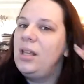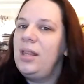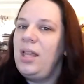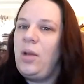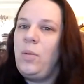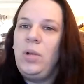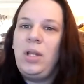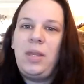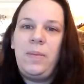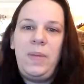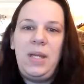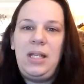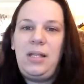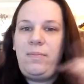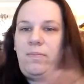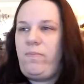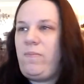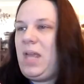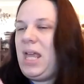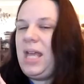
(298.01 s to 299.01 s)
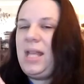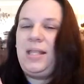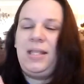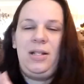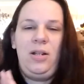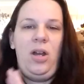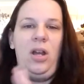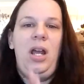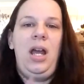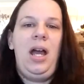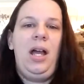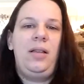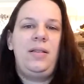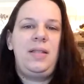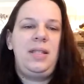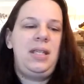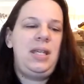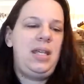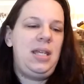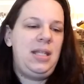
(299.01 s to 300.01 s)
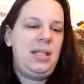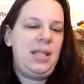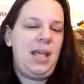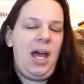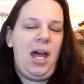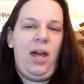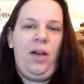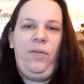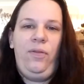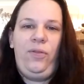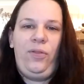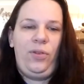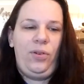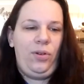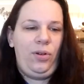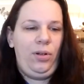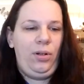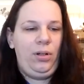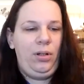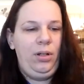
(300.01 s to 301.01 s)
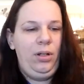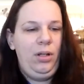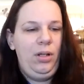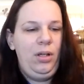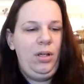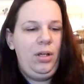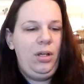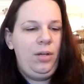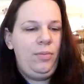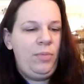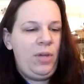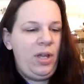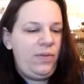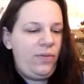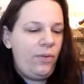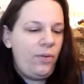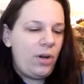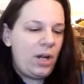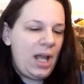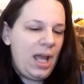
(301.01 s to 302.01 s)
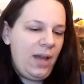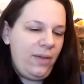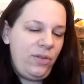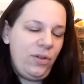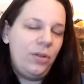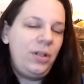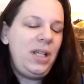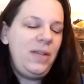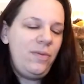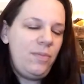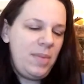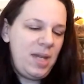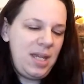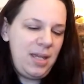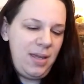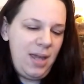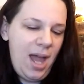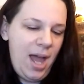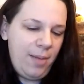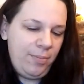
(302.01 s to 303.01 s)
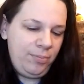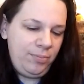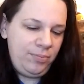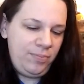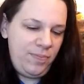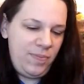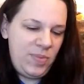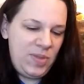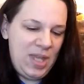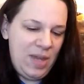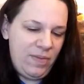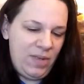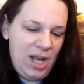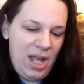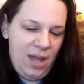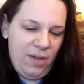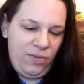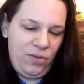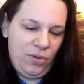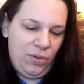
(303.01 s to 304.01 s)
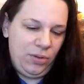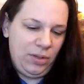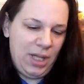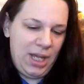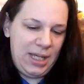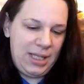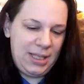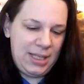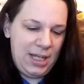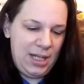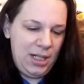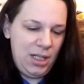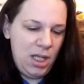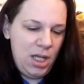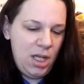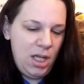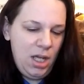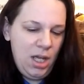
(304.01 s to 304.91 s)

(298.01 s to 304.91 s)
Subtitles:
Like, one of the big hits in our house is for my 4.5-year-old, and even my 7.5-year-old likes it.